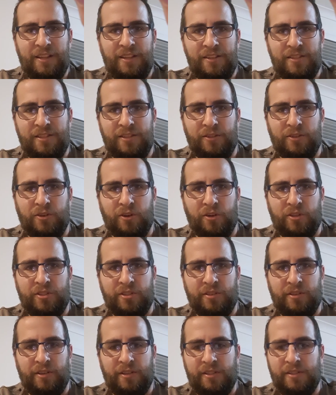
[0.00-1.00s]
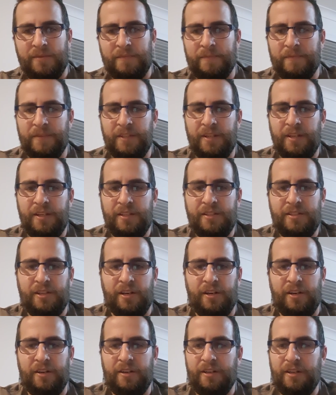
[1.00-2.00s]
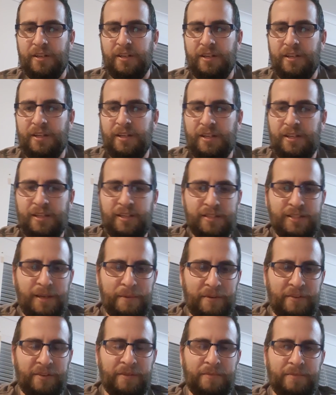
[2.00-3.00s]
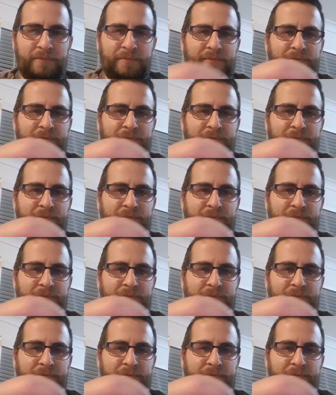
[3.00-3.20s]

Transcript: those little corkscrews. So some of them